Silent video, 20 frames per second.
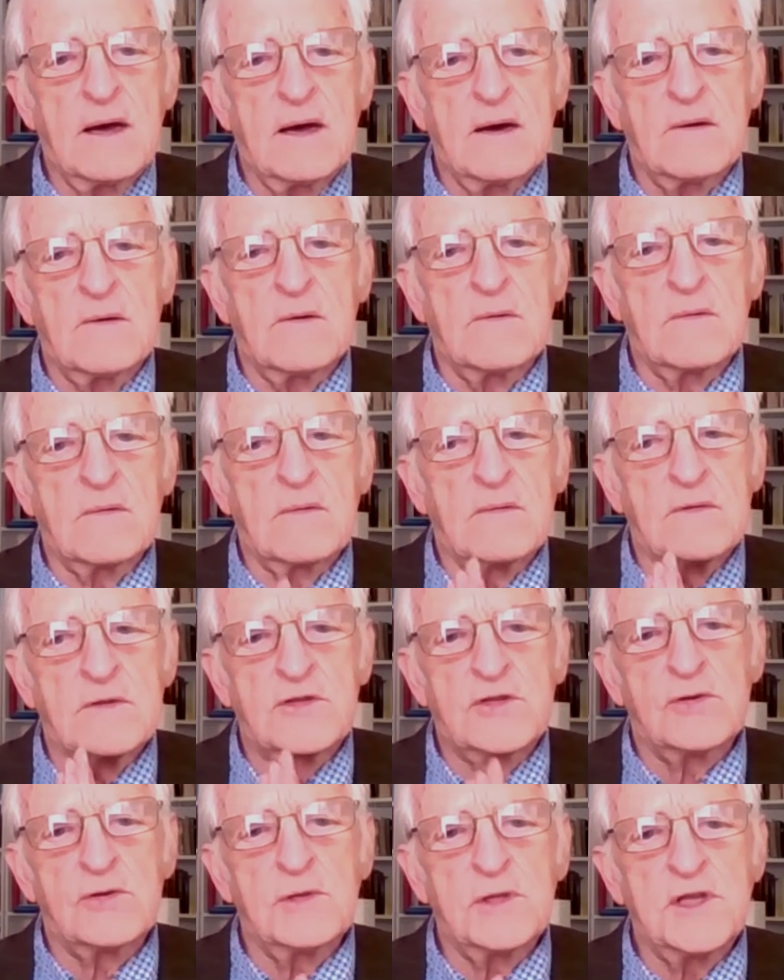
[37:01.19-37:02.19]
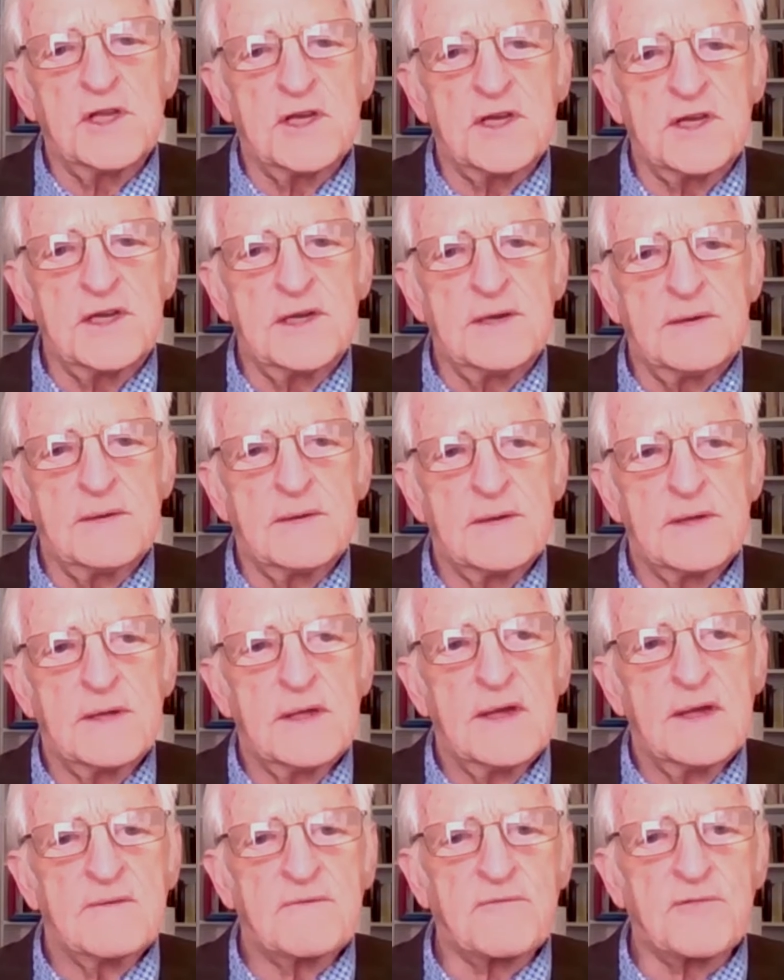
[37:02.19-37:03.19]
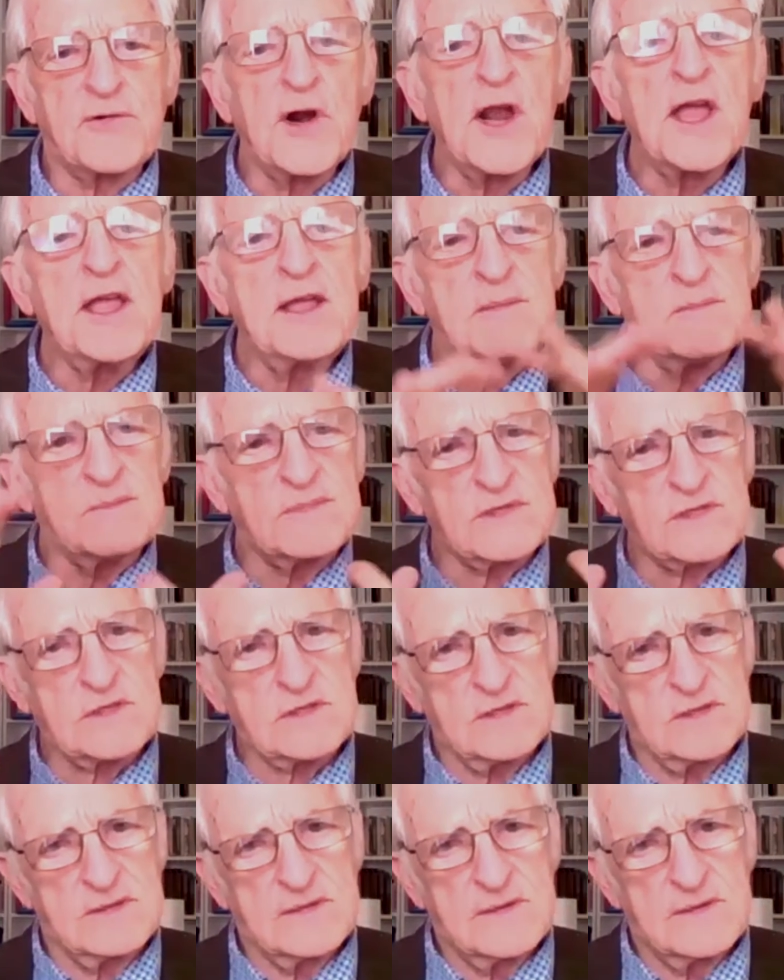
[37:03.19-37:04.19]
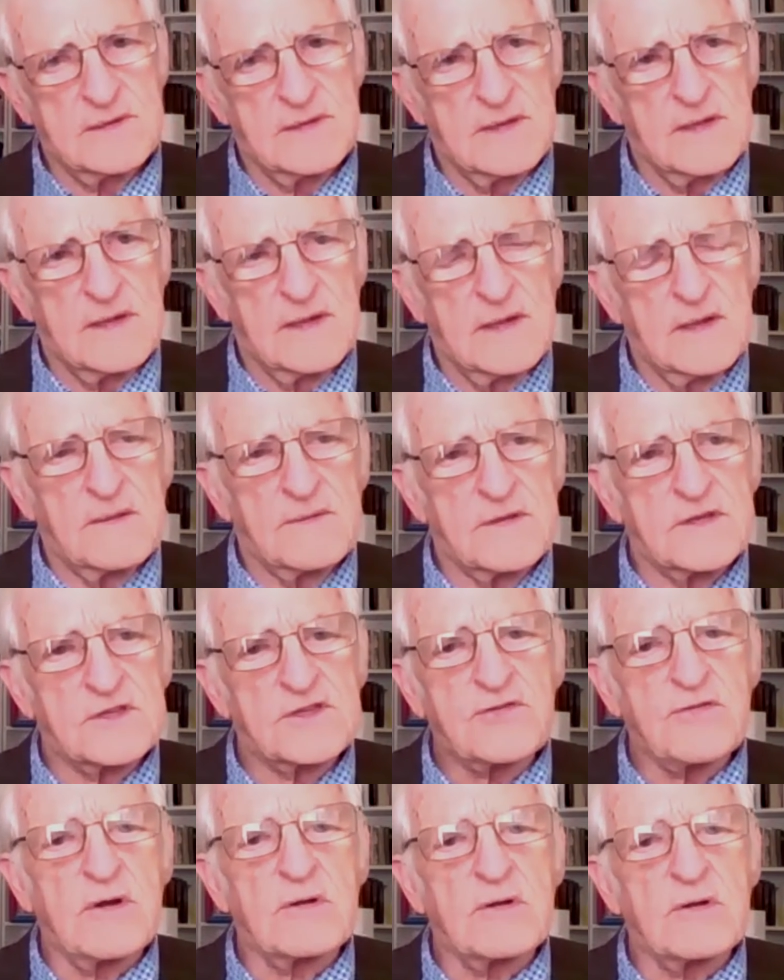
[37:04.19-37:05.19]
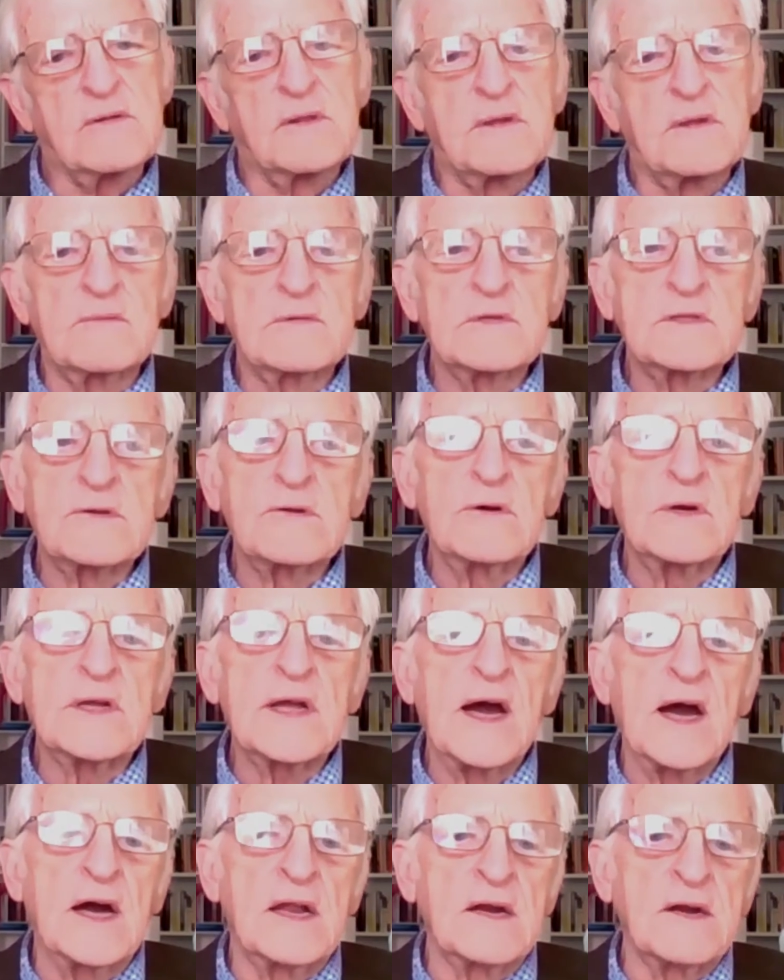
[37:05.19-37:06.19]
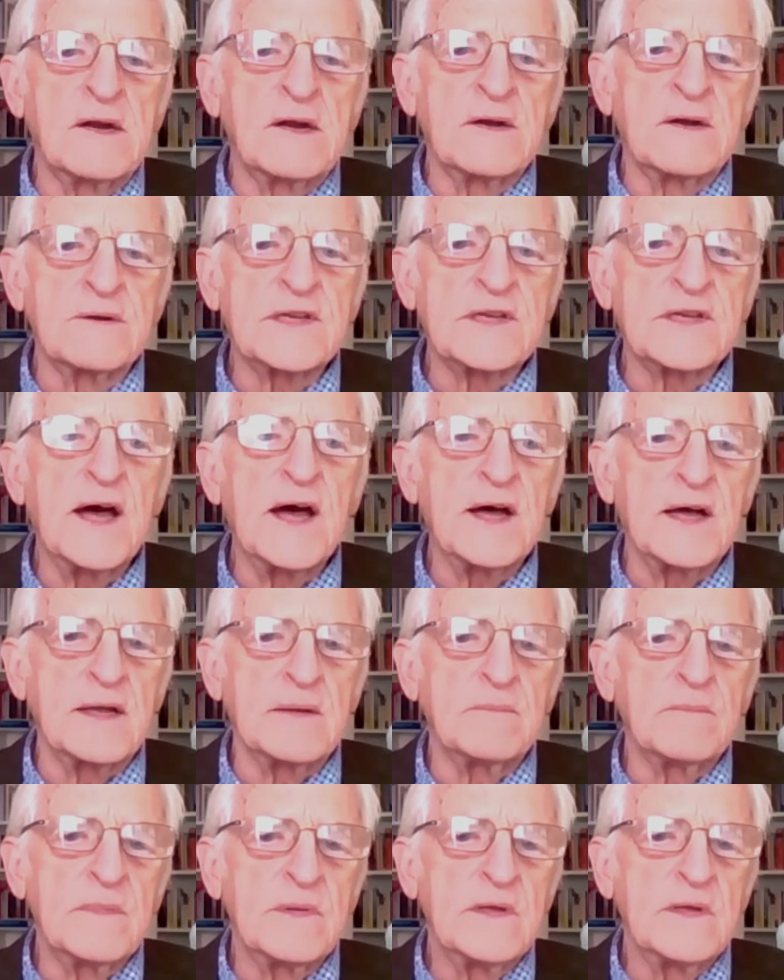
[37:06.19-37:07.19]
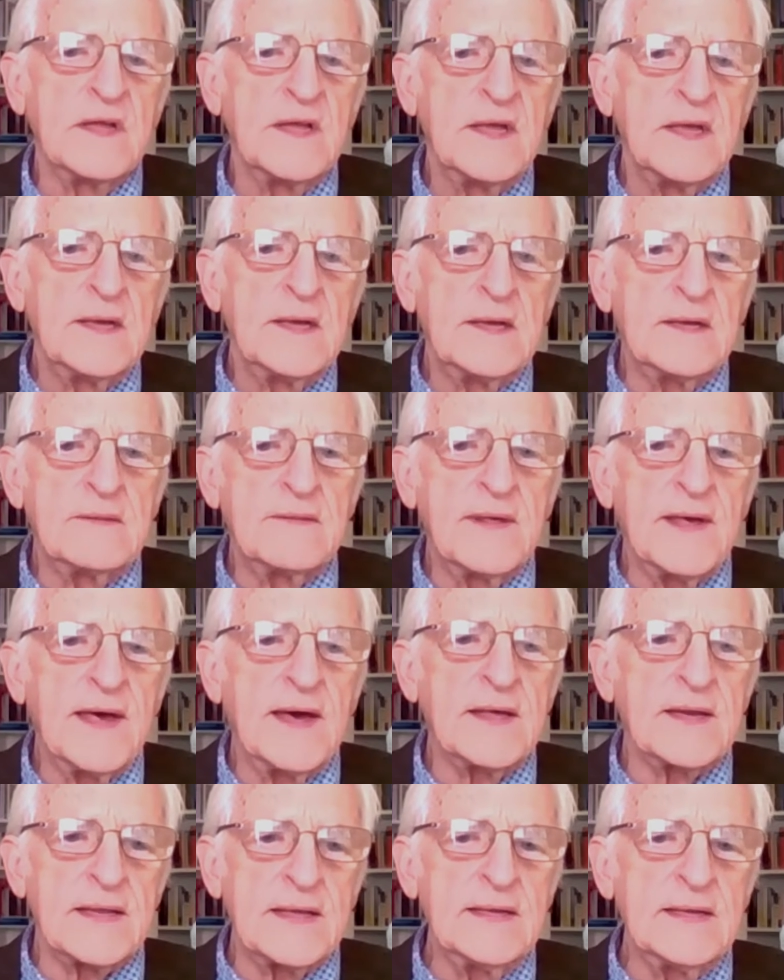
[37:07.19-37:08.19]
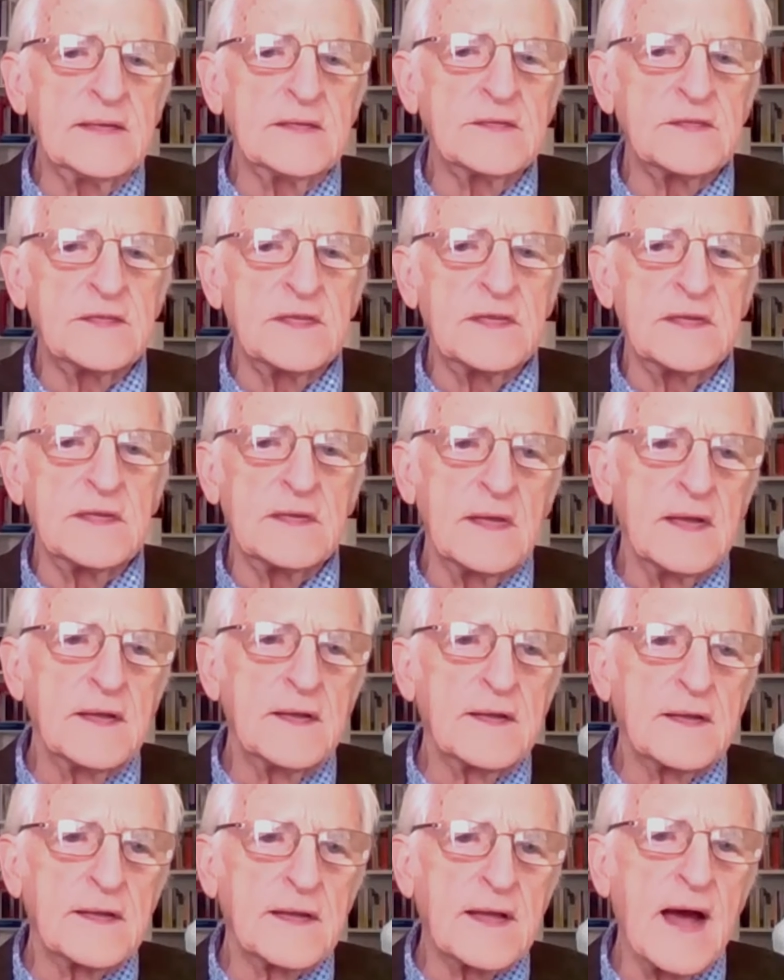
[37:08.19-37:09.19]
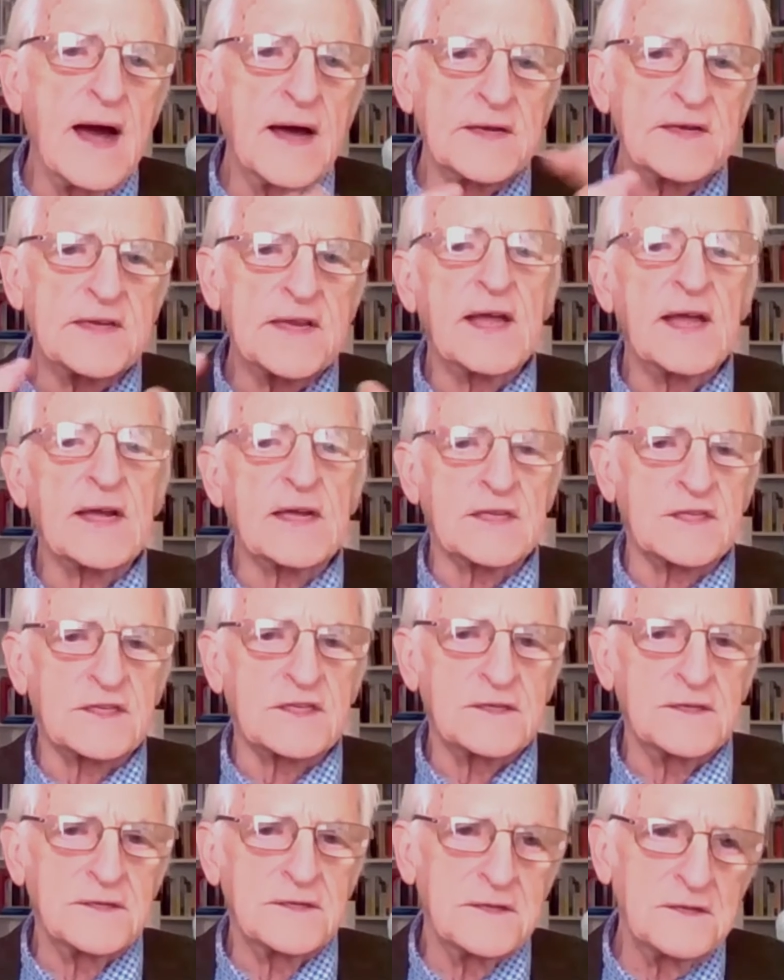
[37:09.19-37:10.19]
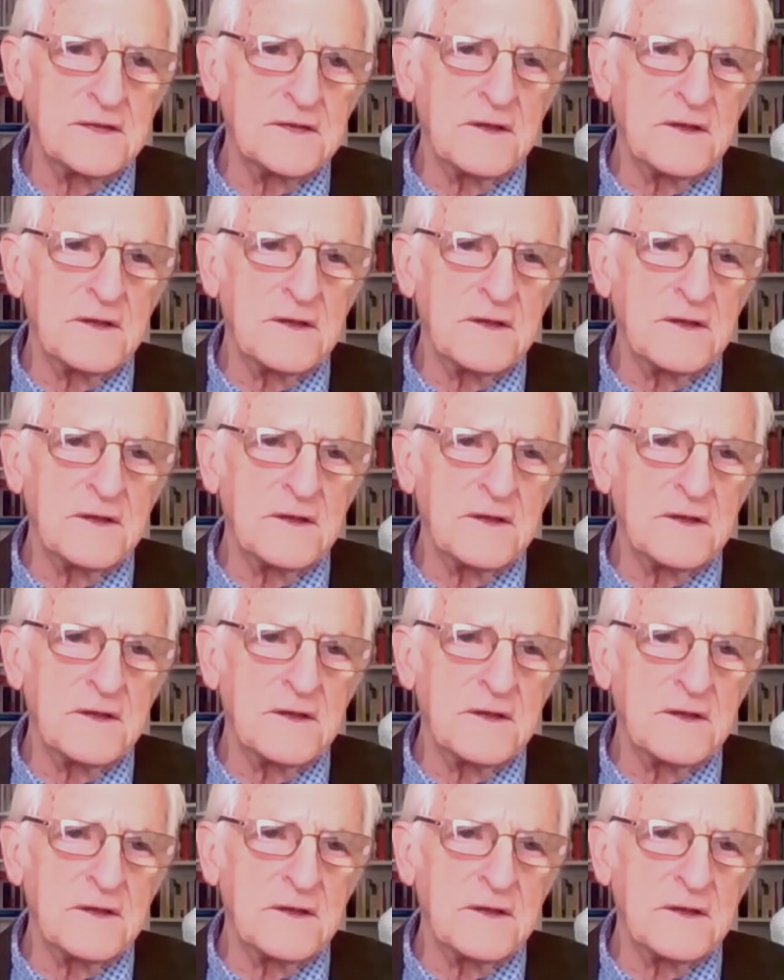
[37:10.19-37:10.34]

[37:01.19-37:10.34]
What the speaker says: how Julian frames the struggle that was going on in her time. And that is the context